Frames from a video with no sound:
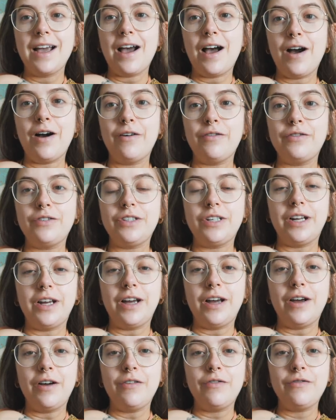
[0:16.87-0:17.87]

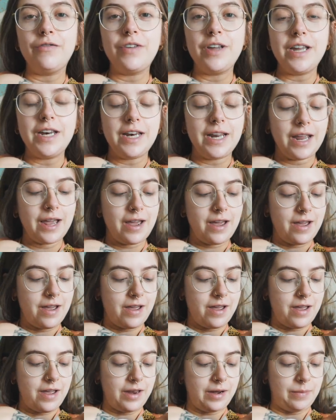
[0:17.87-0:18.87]
after feeding
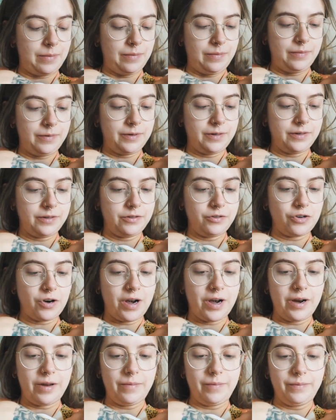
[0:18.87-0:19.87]
her and
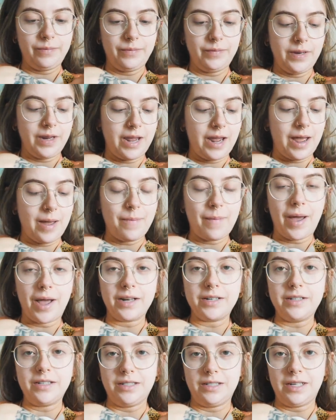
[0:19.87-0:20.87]
trying to get her
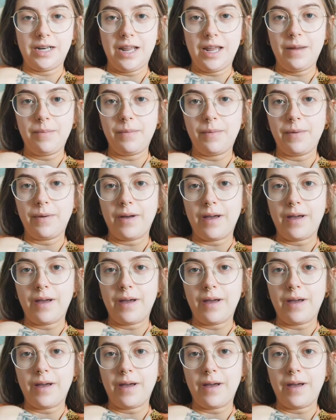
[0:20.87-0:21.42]
back to sleep.